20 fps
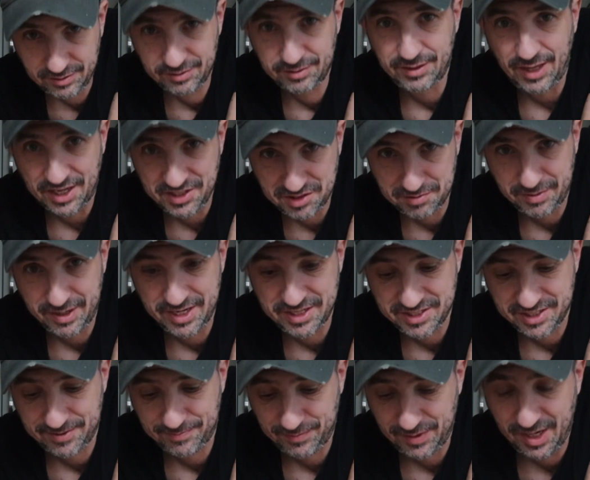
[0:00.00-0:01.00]
That's
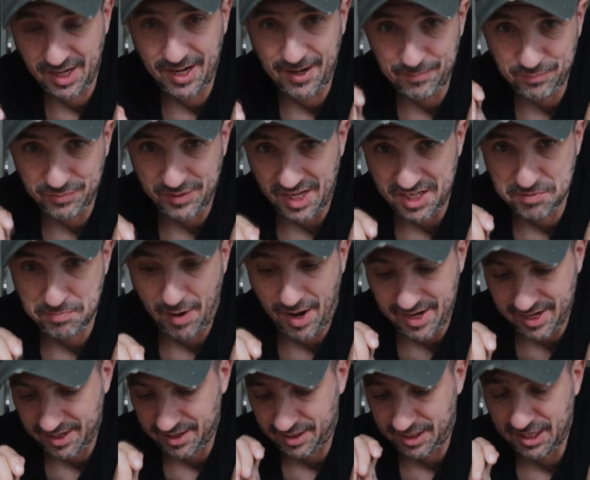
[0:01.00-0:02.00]
amazing. That's
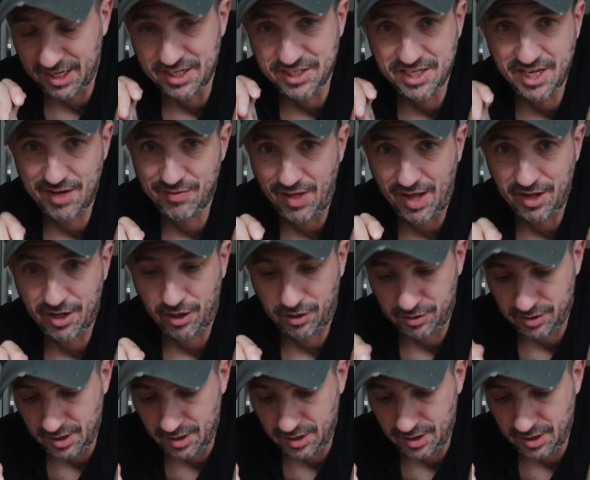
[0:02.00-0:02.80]
banging. You need to give that a go.